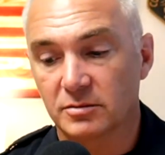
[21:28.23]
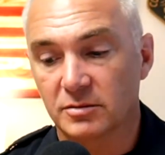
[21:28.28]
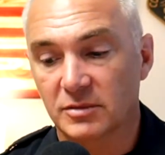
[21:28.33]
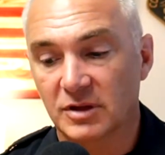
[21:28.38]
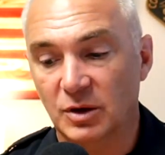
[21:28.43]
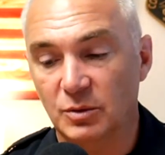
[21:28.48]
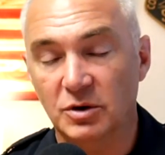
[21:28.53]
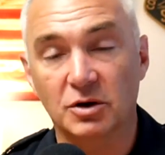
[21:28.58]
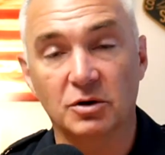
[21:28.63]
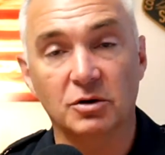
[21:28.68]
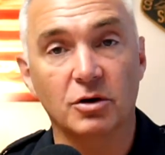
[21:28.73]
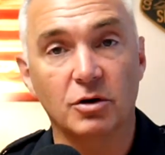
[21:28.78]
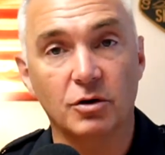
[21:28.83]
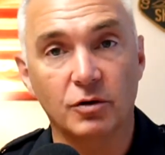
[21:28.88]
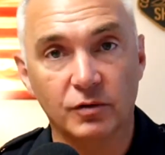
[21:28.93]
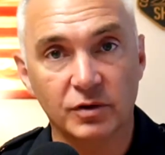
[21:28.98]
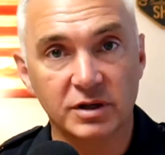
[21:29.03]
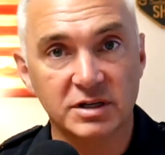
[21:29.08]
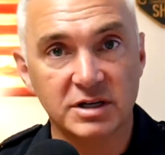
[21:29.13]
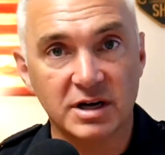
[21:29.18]
We don't go
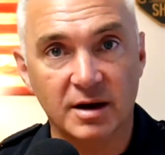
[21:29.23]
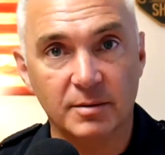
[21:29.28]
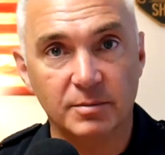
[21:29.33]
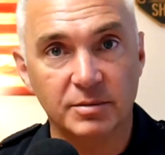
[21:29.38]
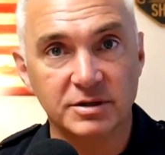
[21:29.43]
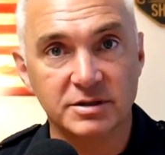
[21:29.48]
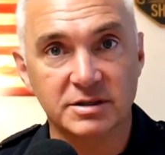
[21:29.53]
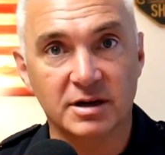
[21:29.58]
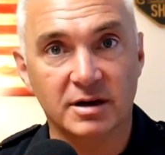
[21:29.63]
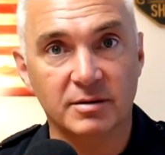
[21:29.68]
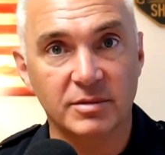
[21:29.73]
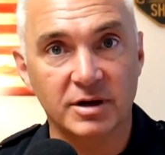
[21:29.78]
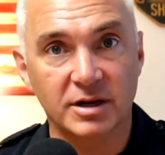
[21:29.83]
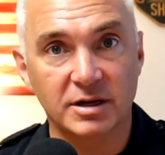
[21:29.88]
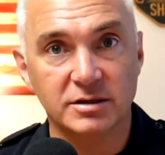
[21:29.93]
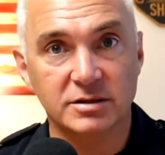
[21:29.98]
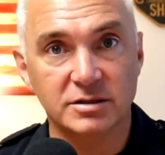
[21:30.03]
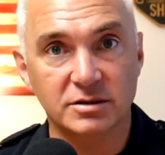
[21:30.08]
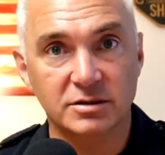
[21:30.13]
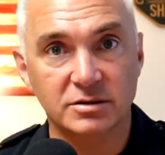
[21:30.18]
over the top. It's not meant
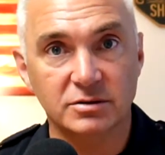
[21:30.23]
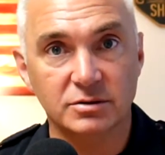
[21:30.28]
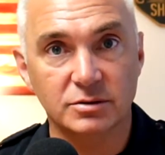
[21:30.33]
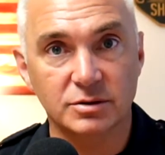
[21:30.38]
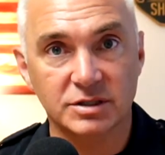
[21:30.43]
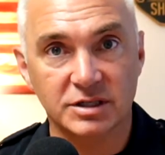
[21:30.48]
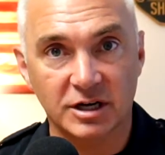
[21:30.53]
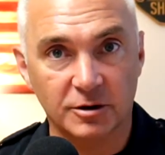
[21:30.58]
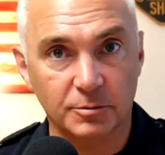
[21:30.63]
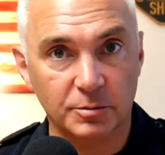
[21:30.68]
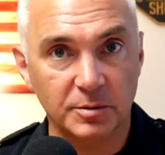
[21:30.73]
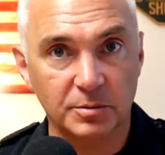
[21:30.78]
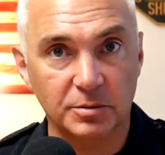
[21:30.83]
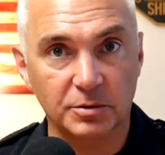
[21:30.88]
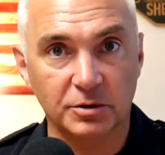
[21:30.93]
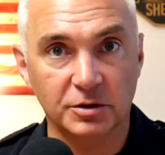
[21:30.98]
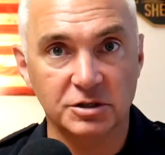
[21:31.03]
to scare people.